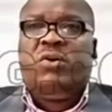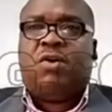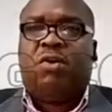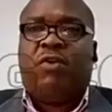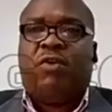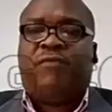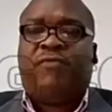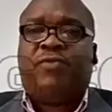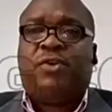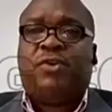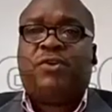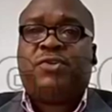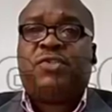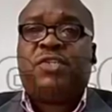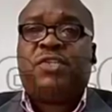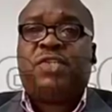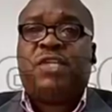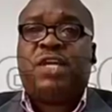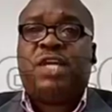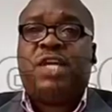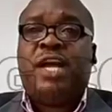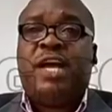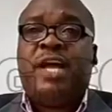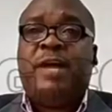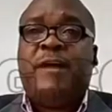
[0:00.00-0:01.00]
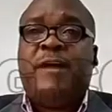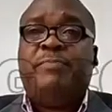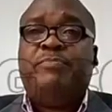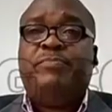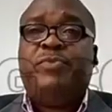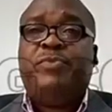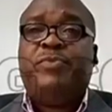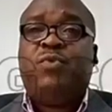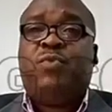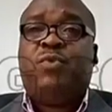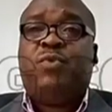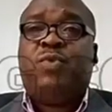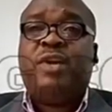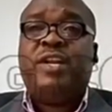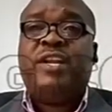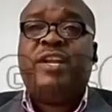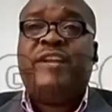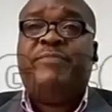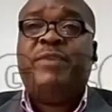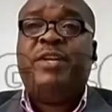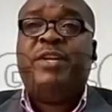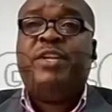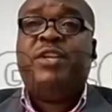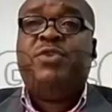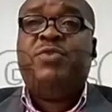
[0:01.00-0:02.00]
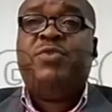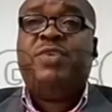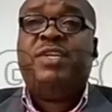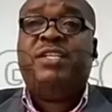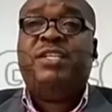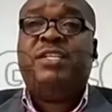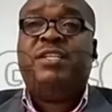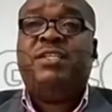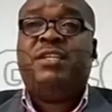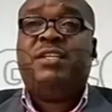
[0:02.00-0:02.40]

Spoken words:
Of course, what they've been doing